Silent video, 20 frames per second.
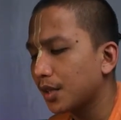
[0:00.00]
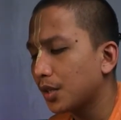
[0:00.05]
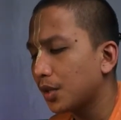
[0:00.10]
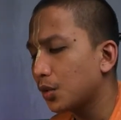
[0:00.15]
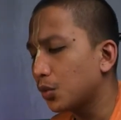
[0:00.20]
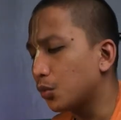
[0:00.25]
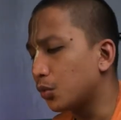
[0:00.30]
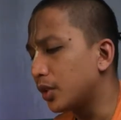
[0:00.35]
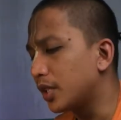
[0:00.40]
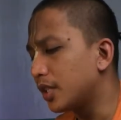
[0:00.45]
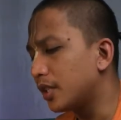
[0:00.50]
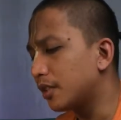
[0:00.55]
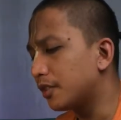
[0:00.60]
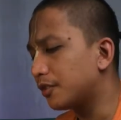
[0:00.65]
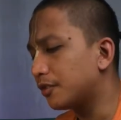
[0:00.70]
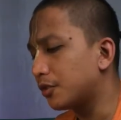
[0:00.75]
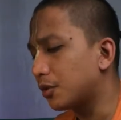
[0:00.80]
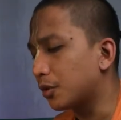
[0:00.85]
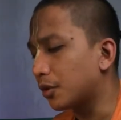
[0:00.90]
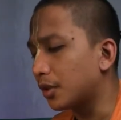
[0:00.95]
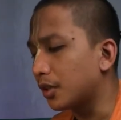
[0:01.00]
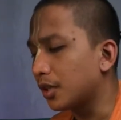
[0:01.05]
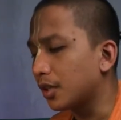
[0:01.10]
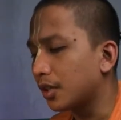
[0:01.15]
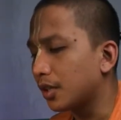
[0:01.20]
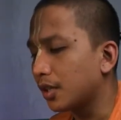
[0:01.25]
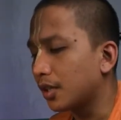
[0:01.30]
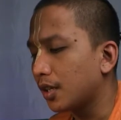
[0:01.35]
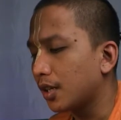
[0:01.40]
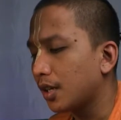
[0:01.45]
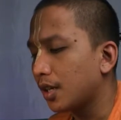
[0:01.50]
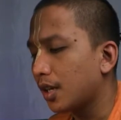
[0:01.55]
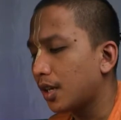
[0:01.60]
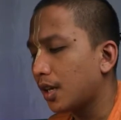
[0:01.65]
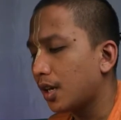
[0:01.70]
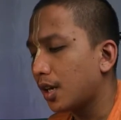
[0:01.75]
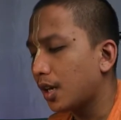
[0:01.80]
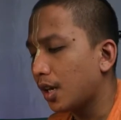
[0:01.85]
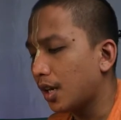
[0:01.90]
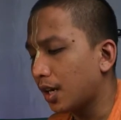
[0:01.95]
We therefore
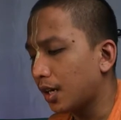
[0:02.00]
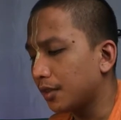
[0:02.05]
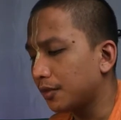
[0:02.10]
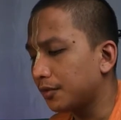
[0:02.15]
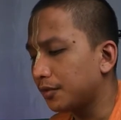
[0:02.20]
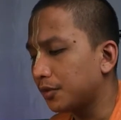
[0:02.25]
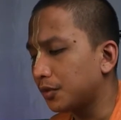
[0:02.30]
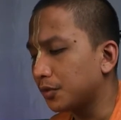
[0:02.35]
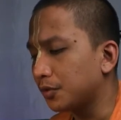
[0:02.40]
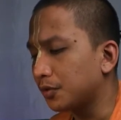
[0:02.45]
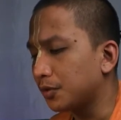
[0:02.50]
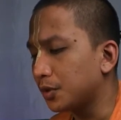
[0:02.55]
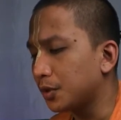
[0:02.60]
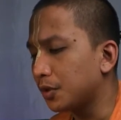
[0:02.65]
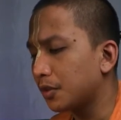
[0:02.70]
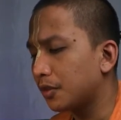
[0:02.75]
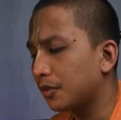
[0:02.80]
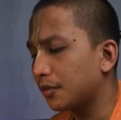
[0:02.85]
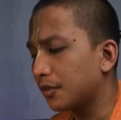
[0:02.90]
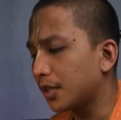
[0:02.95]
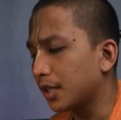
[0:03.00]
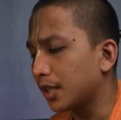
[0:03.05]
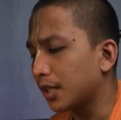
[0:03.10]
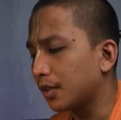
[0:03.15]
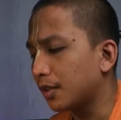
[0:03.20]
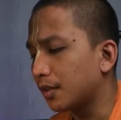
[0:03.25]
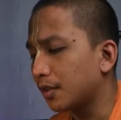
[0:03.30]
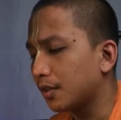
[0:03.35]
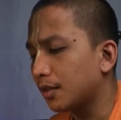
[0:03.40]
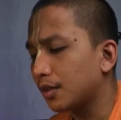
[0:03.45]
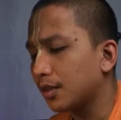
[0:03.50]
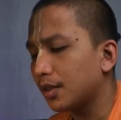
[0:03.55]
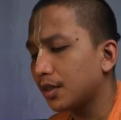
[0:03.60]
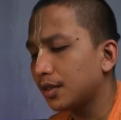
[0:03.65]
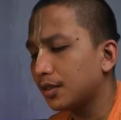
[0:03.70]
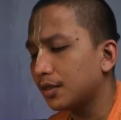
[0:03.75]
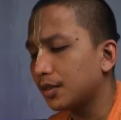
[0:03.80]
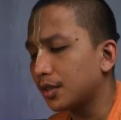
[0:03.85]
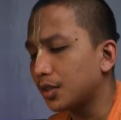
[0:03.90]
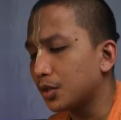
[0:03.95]
have to purify
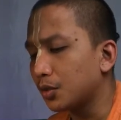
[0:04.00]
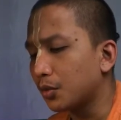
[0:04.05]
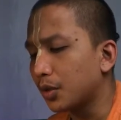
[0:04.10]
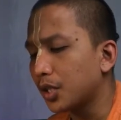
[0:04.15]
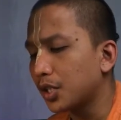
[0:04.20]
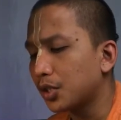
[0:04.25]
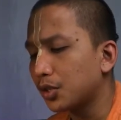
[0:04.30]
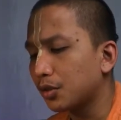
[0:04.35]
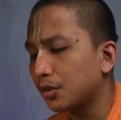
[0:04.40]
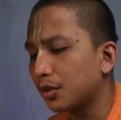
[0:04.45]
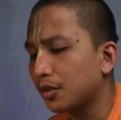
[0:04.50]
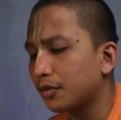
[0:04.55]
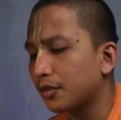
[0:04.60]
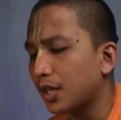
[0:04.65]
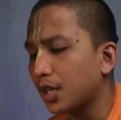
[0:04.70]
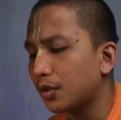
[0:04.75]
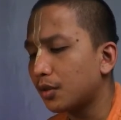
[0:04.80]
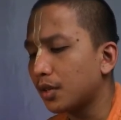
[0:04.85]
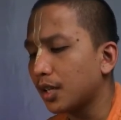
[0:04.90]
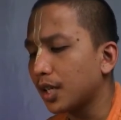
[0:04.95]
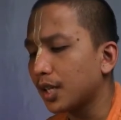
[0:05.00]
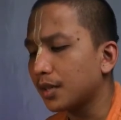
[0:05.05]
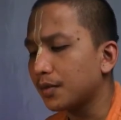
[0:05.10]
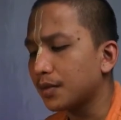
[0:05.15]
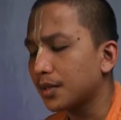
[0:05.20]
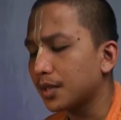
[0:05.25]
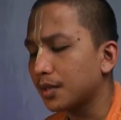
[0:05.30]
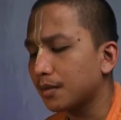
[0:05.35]
the duration of our lives,